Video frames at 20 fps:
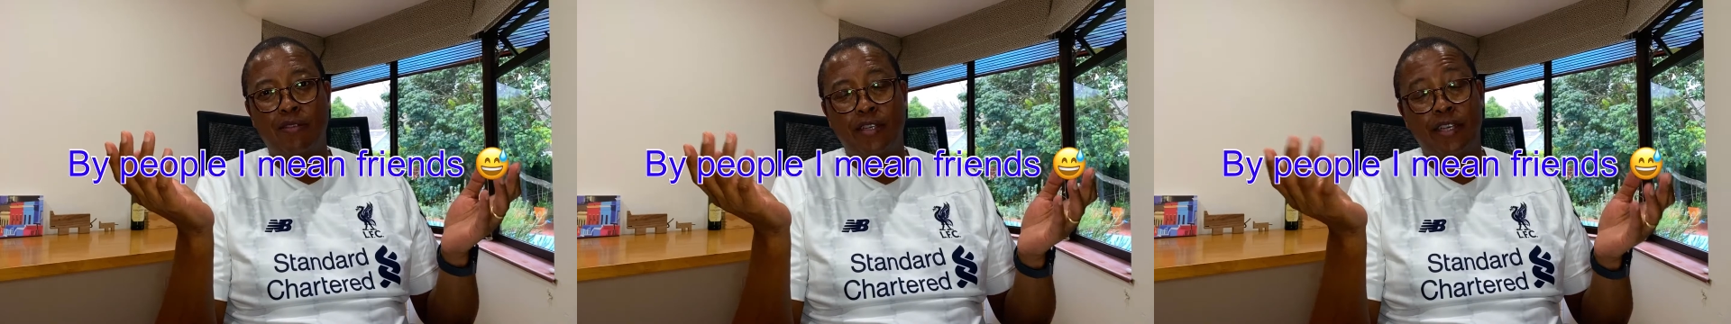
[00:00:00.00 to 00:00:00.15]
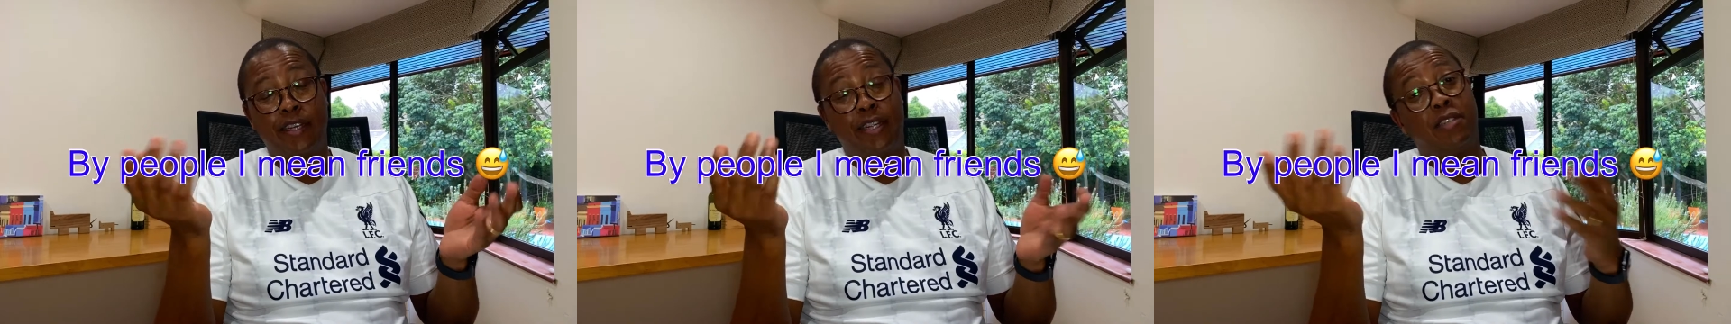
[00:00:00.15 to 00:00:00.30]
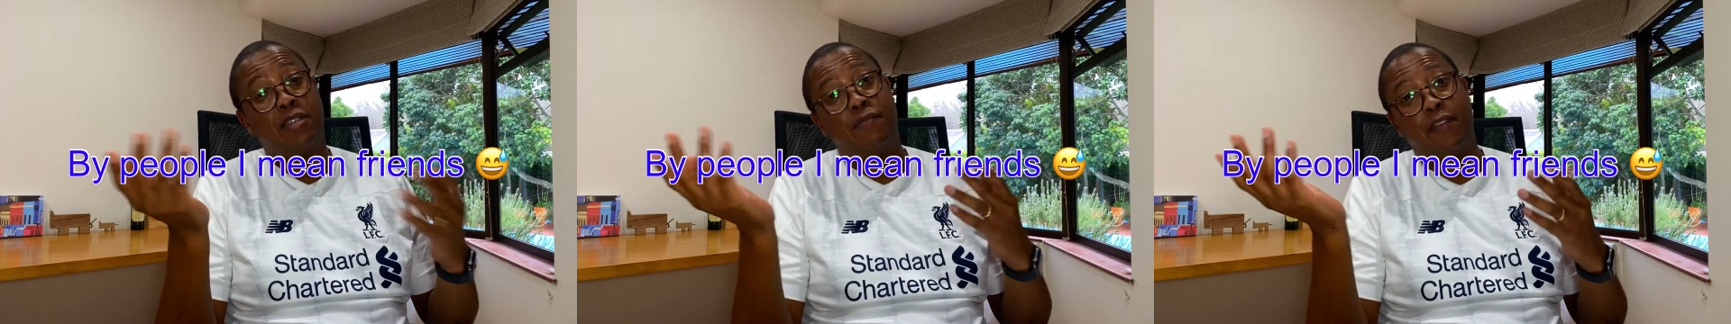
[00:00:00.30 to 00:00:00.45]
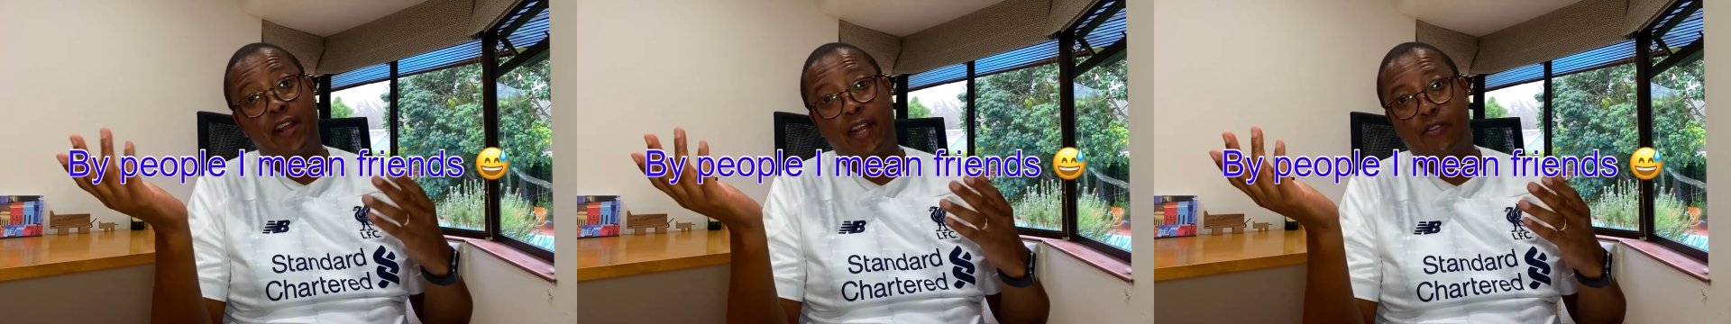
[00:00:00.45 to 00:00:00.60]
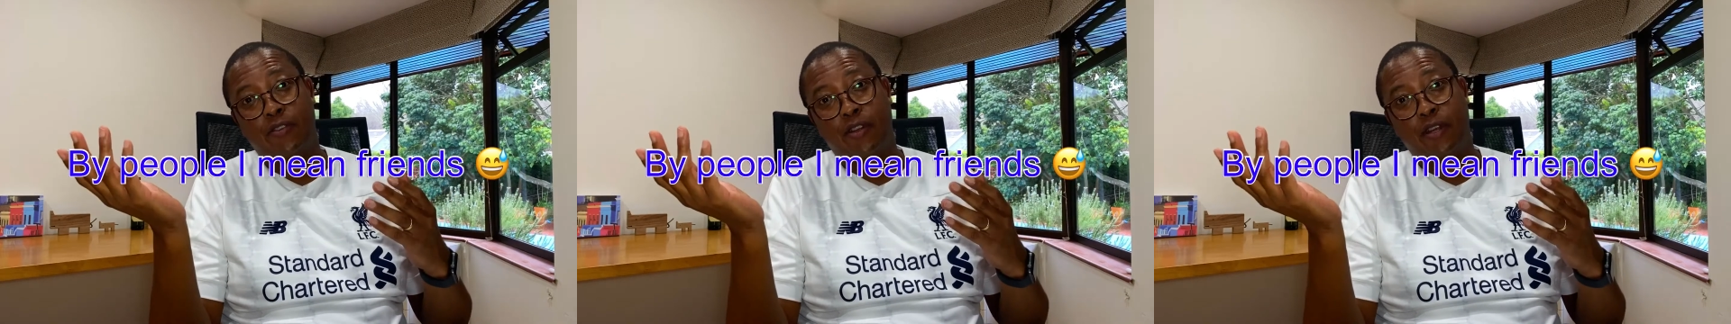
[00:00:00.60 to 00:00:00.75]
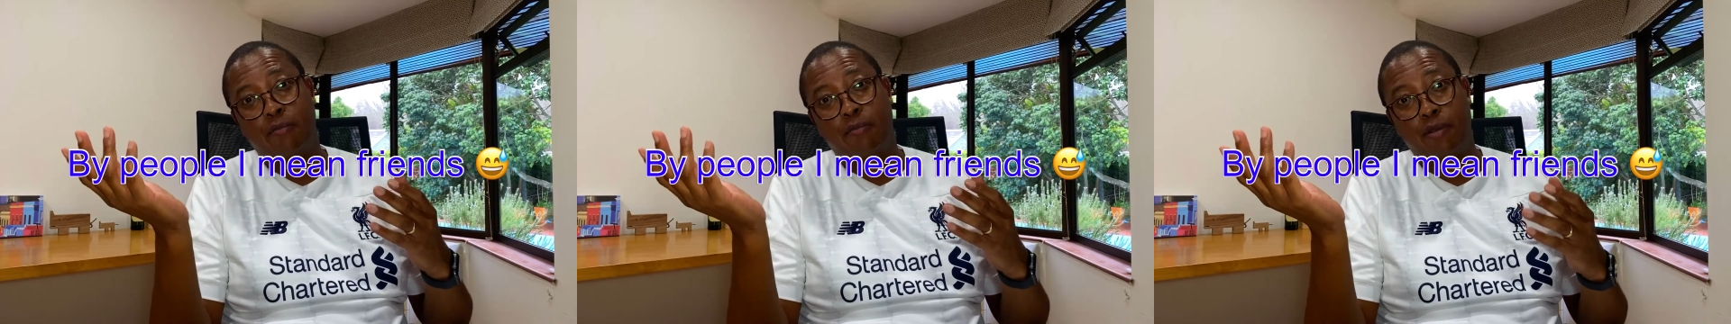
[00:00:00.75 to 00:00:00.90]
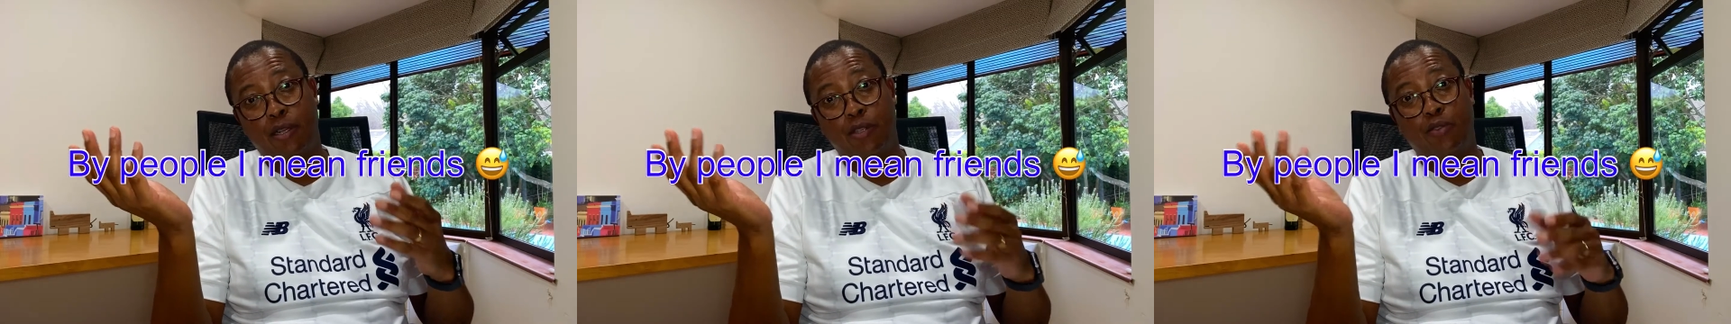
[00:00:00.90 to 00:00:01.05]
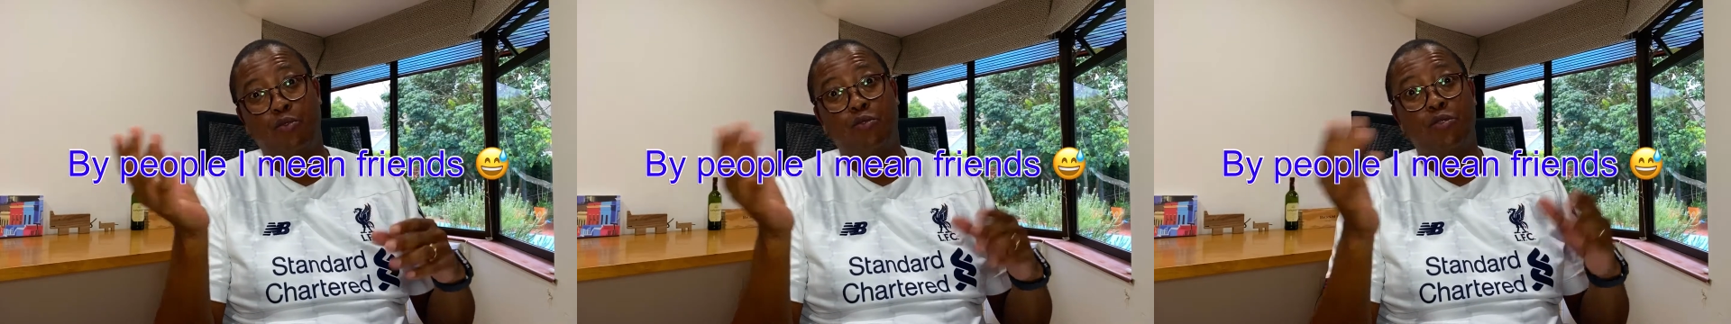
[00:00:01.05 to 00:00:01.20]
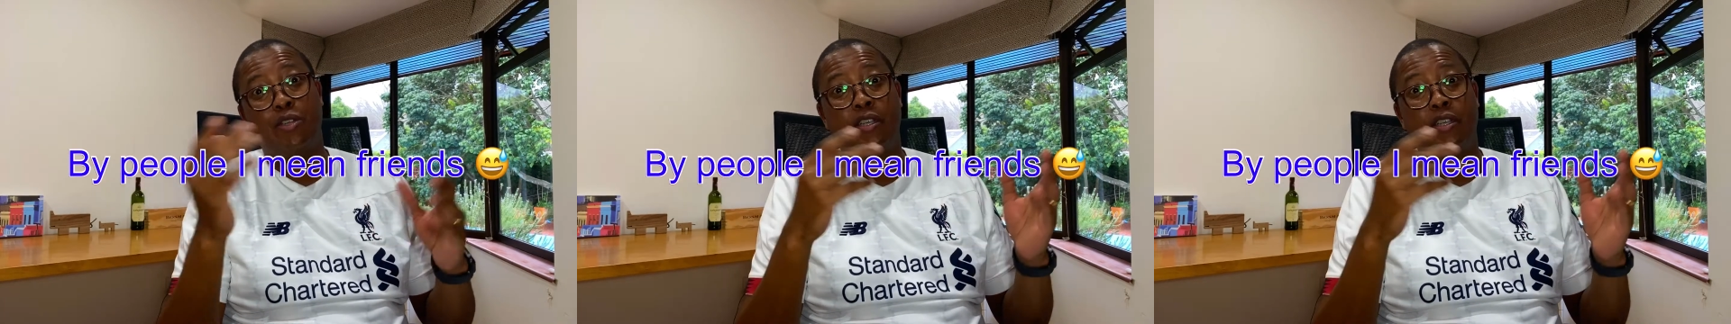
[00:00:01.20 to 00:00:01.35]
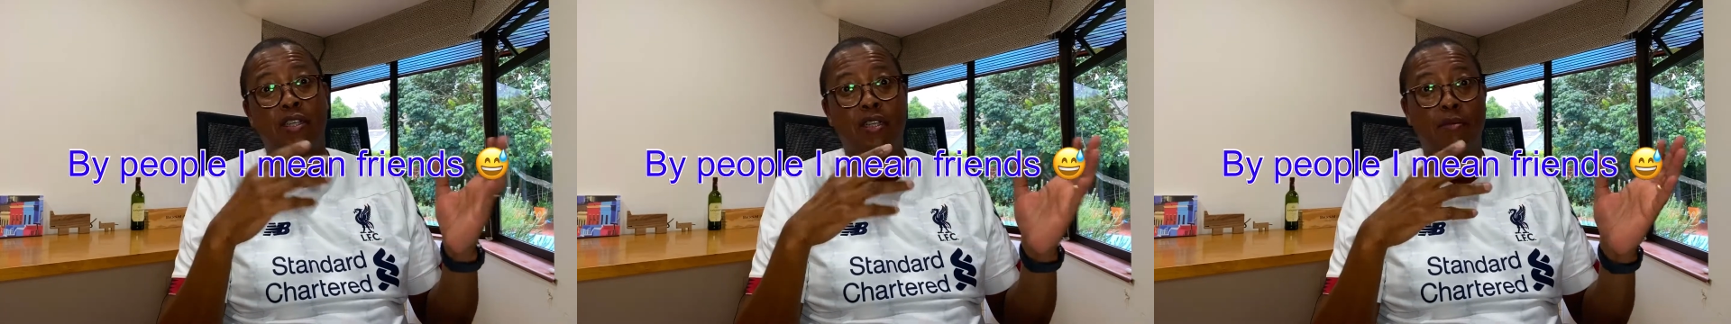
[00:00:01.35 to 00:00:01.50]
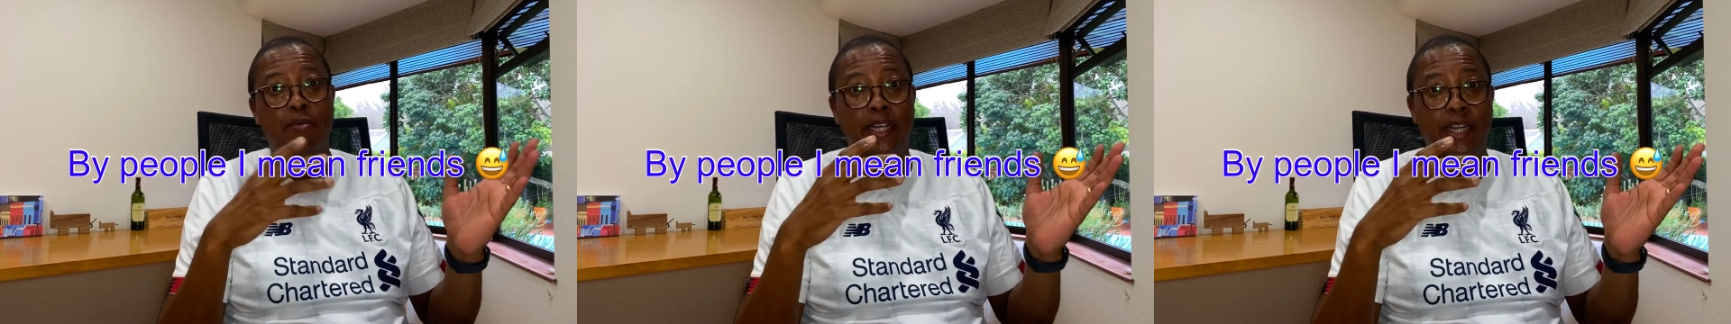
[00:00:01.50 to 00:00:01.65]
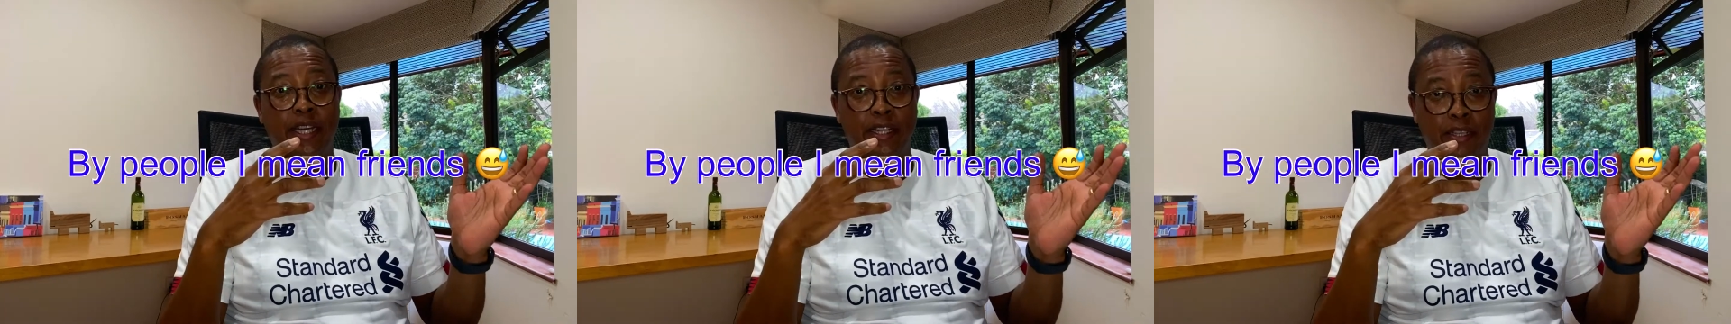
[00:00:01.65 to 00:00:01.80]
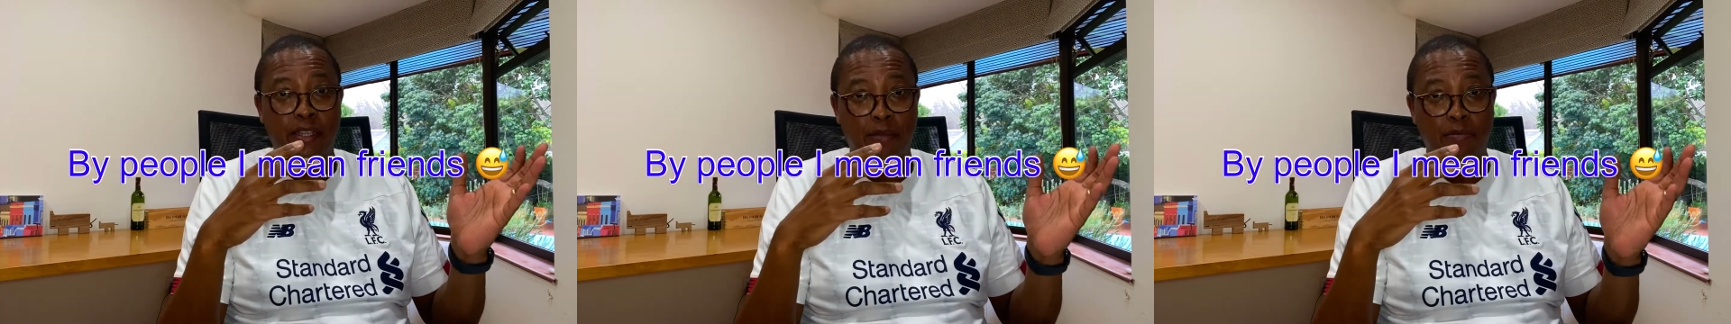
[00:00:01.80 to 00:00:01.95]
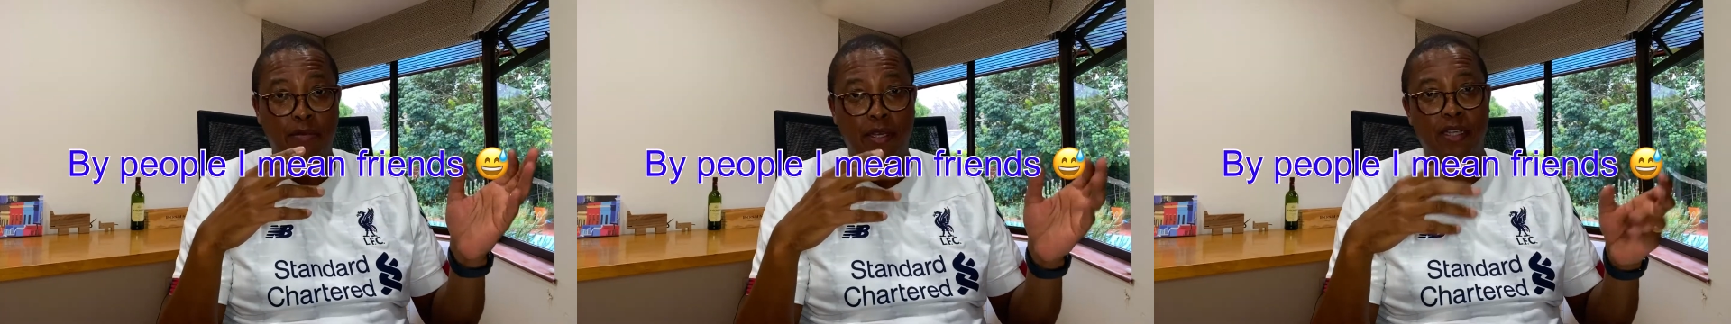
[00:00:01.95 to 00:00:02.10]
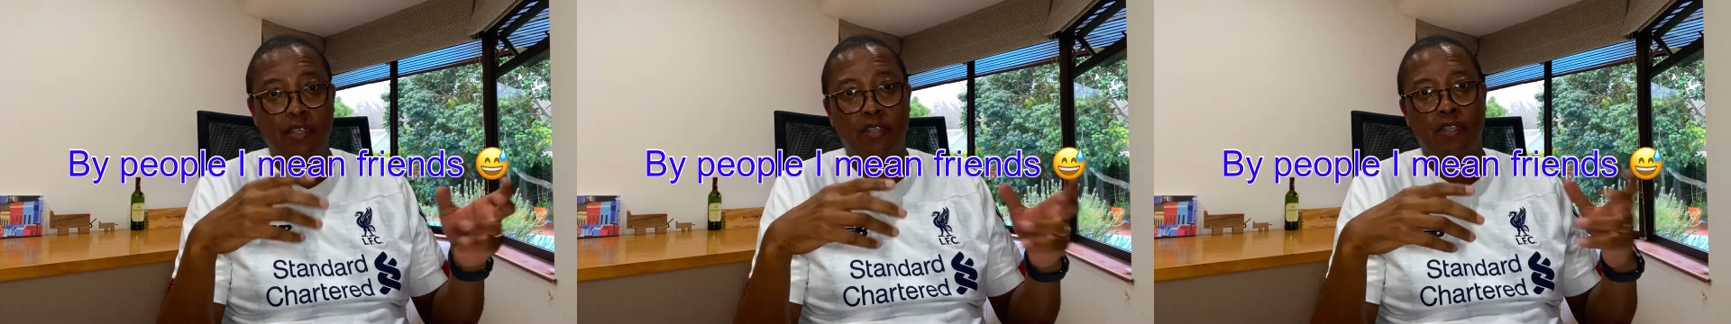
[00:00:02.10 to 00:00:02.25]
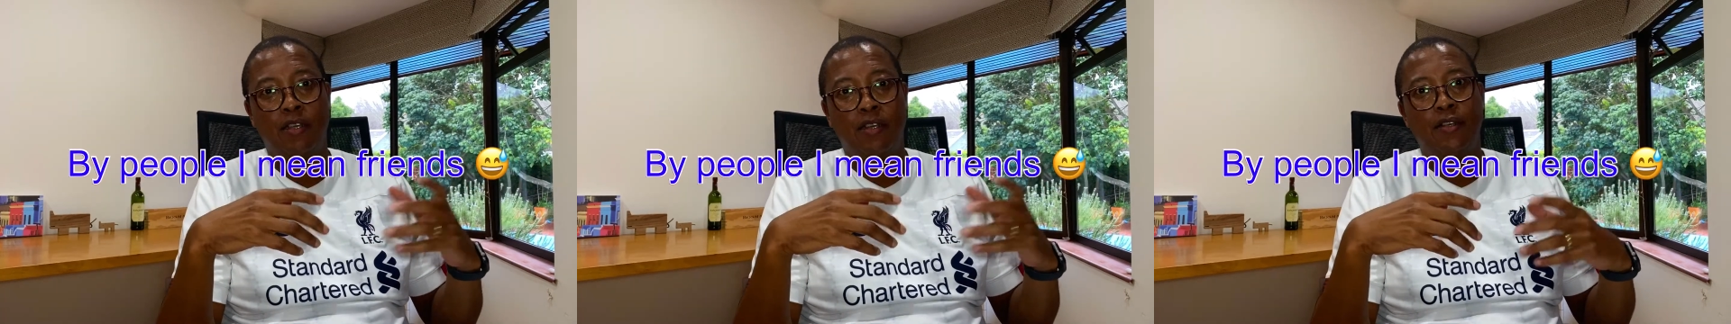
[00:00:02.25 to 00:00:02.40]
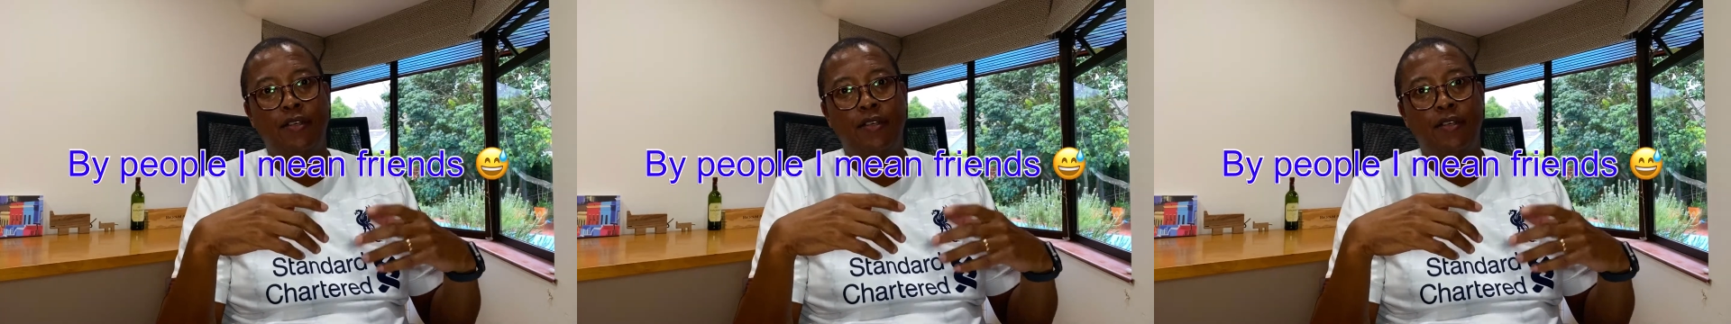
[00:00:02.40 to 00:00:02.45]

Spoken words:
It is flattering, but it's also intimidating because